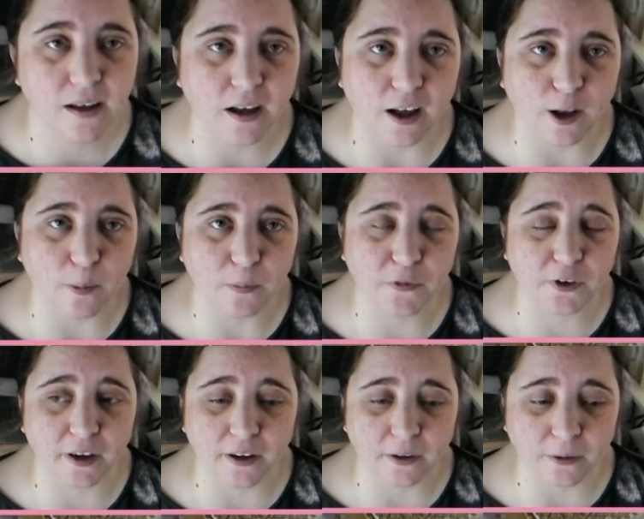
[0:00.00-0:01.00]

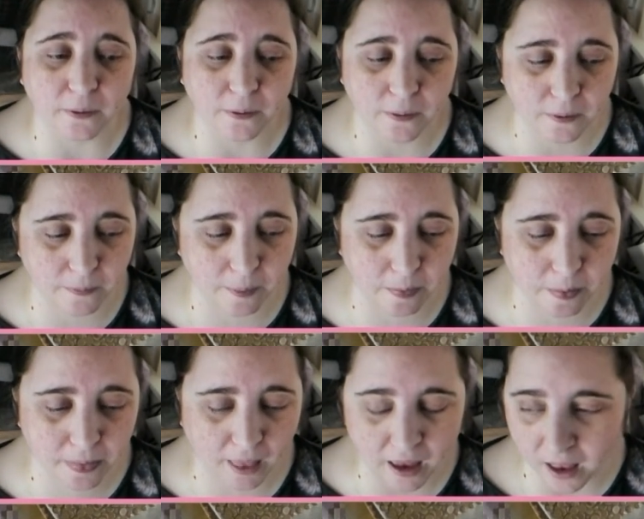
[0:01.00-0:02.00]
So
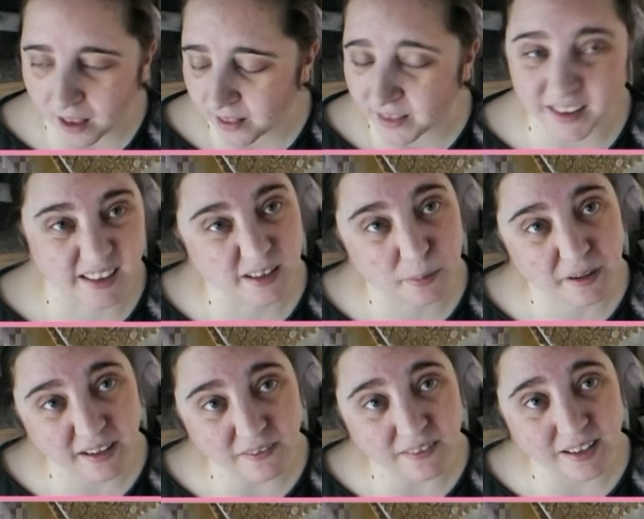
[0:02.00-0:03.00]
I think that's about
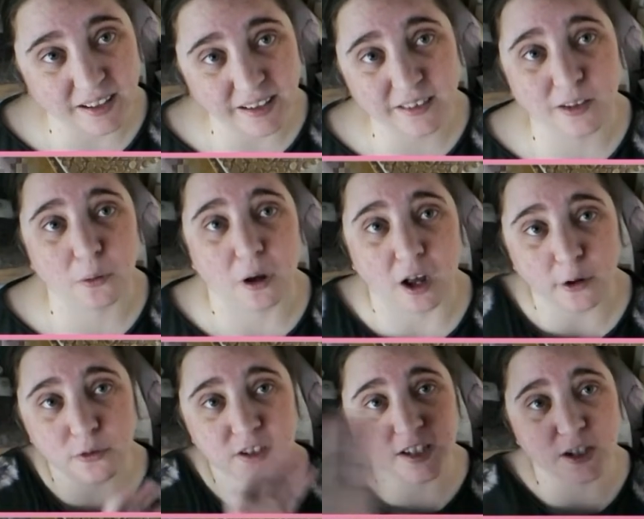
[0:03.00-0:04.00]
it really, so I
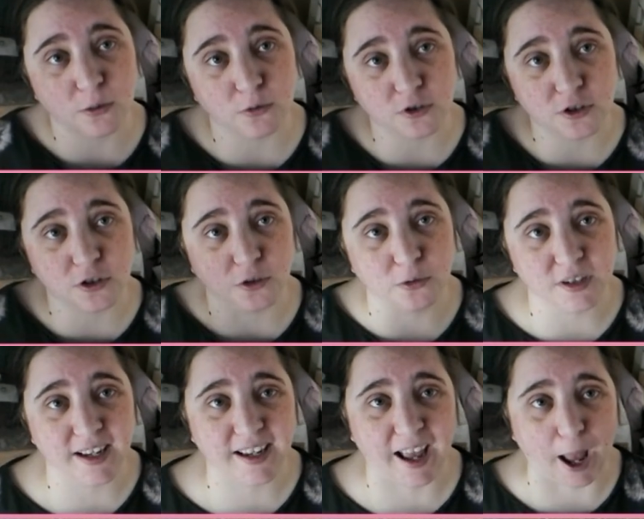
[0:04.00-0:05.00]
will see you all soon. You'll
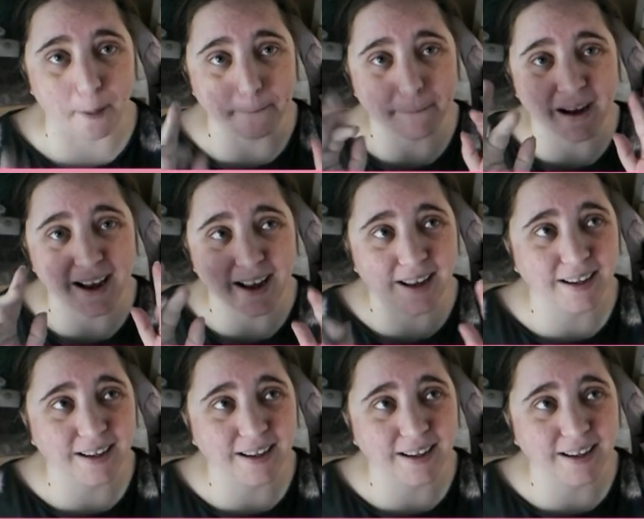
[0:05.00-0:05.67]
take care. Bye!